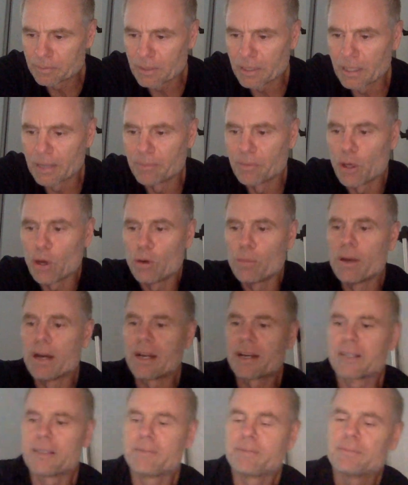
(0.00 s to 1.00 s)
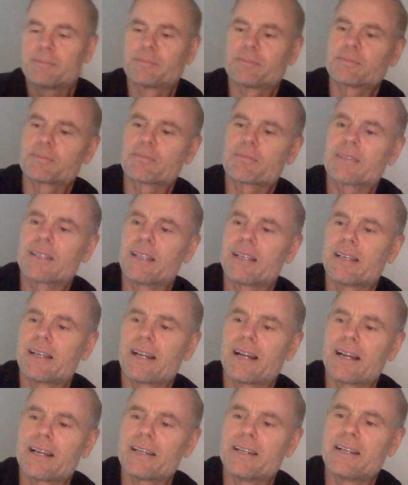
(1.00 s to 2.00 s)
I'm nobody, and
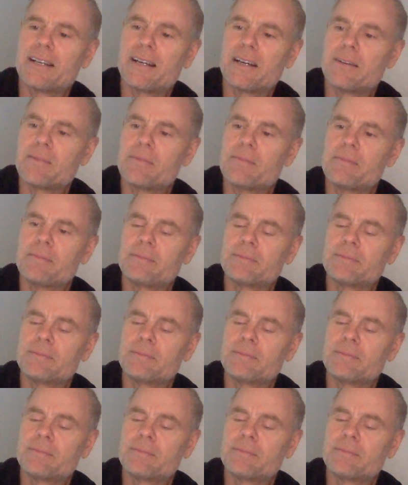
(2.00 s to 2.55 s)
I